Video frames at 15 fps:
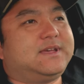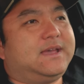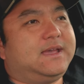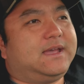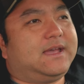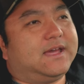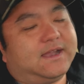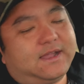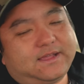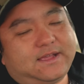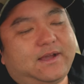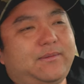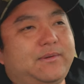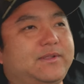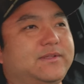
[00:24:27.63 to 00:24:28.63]
and I
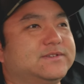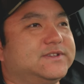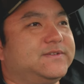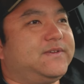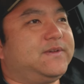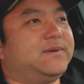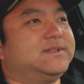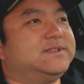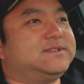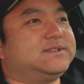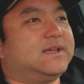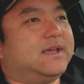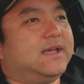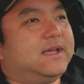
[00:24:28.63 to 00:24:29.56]
got one of those iffy ones.